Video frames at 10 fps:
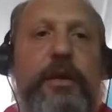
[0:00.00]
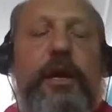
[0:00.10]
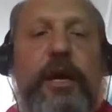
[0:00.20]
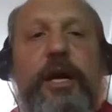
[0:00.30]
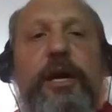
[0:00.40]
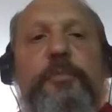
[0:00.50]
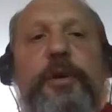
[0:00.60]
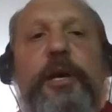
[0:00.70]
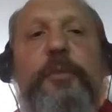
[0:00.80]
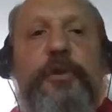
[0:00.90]

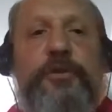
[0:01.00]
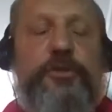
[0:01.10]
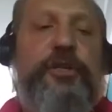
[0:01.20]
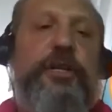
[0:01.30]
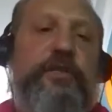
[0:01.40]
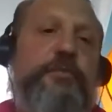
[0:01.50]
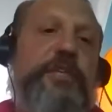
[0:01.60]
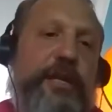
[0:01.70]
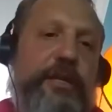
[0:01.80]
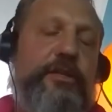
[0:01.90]
but also give them
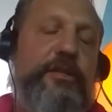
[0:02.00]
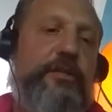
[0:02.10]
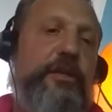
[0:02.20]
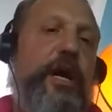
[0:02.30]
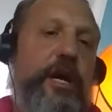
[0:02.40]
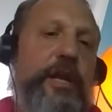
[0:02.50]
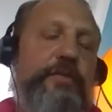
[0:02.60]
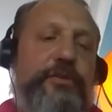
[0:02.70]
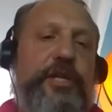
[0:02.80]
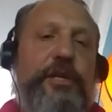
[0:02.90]

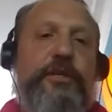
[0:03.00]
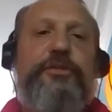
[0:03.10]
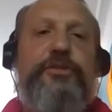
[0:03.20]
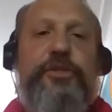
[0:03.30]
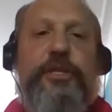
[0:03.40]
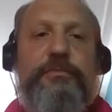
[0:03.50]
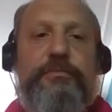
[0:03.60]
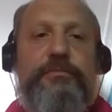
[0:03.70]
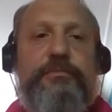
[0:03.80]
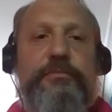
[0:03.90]
high-level technical skill.
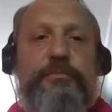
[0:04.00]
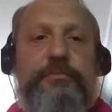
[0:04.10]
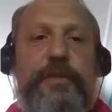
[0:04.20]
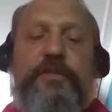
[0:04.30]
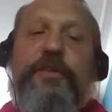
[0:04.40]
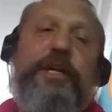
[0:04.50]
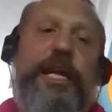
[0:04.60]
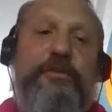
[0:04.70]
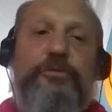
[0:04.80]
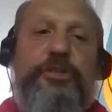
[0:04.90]
I'm very
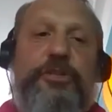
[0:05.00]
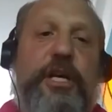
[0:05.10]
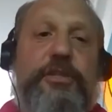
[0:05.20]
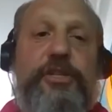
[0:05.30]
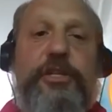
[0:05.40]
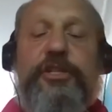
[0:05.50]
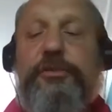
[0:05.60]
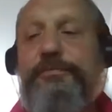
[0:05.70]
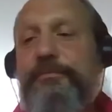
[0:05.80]
glad I'm not a dance teacher.